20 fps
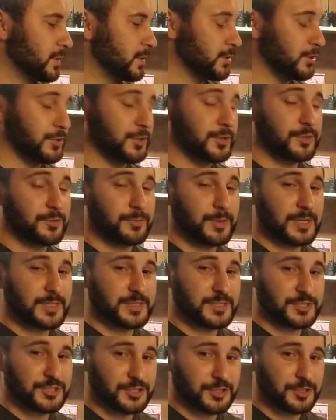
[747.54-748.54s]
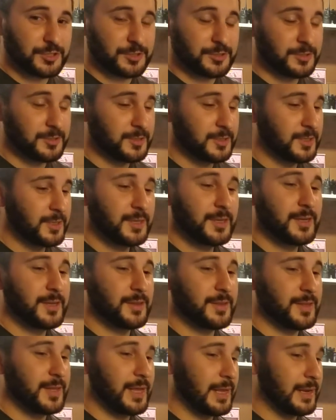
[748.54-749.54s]
you can rest assured
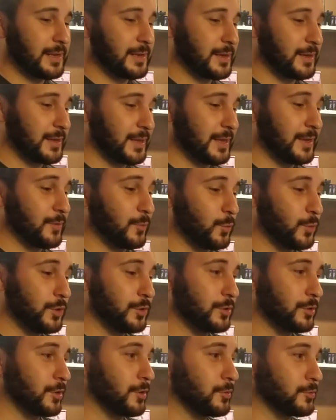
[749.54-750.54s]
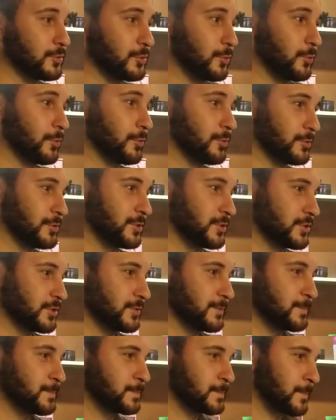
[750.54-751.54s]
that uh, it will go towards
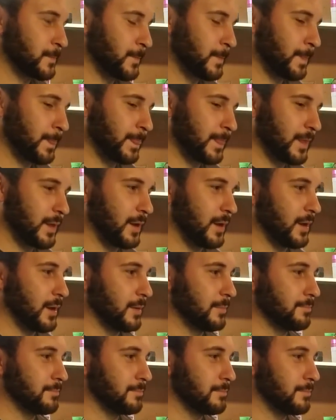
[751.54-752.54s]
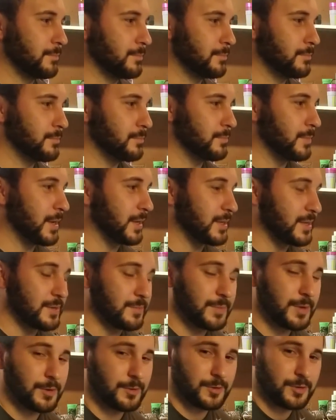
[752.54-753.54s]
um, making
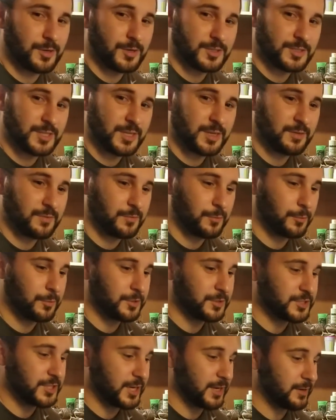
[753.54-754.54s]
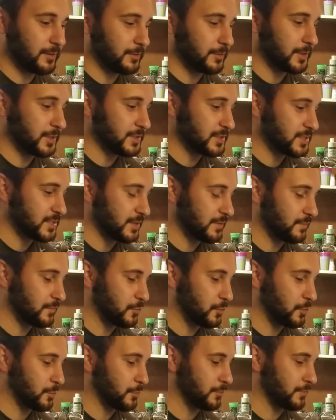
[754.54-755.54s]
better content for the channel in some
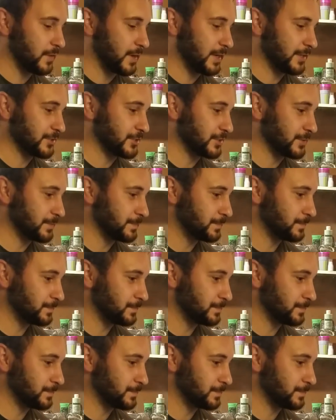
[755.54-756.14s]
form or fashion.